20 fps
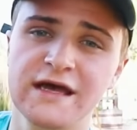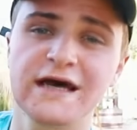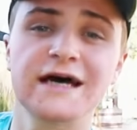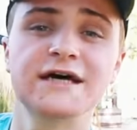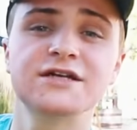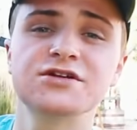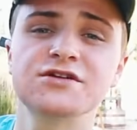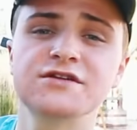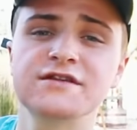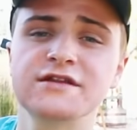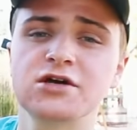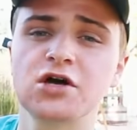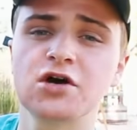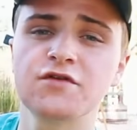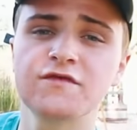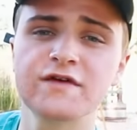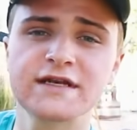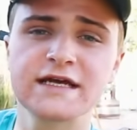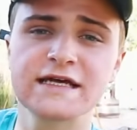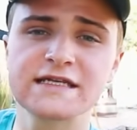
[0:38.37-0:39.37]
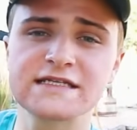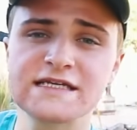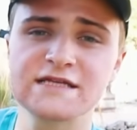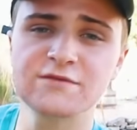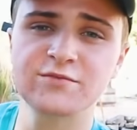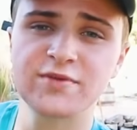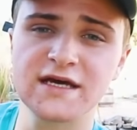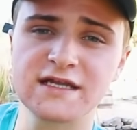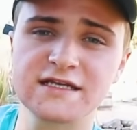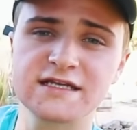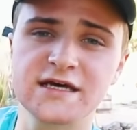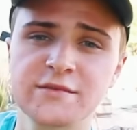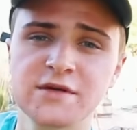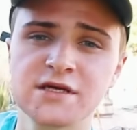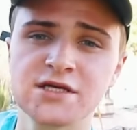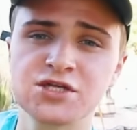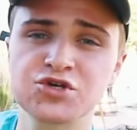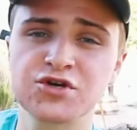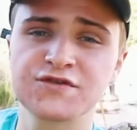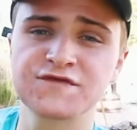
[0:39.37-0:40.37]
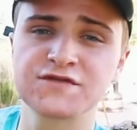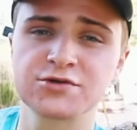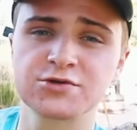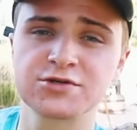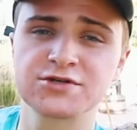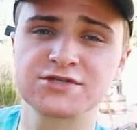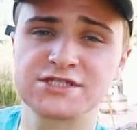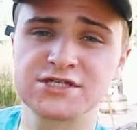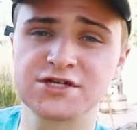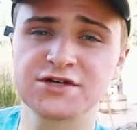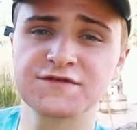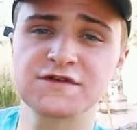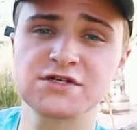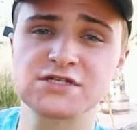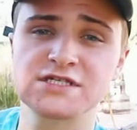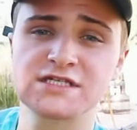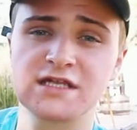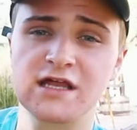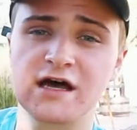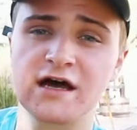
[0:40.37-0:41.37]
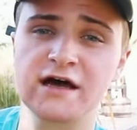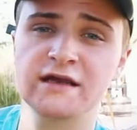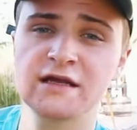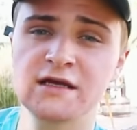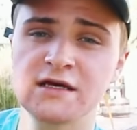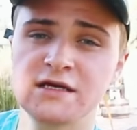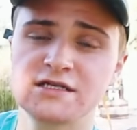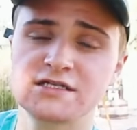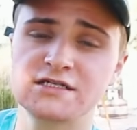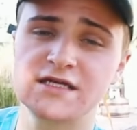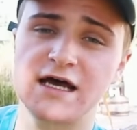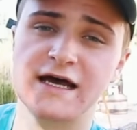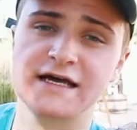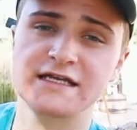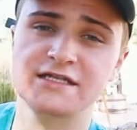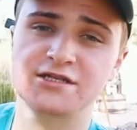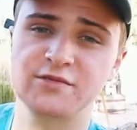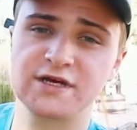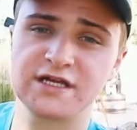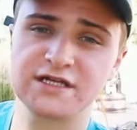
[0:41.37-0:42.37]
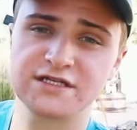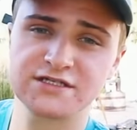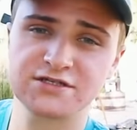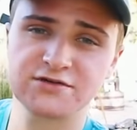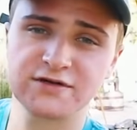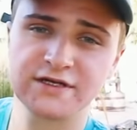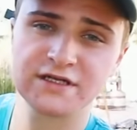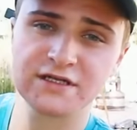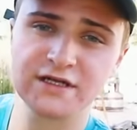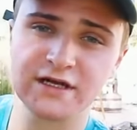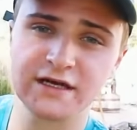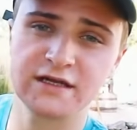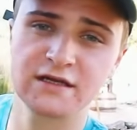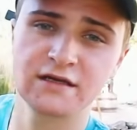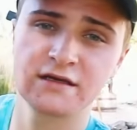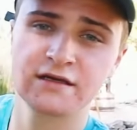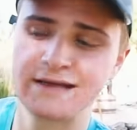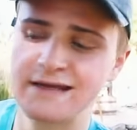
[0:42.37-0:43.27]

And due to the COVID-19 pandemic, you have to reserve your slot to hike the Manitou Incline.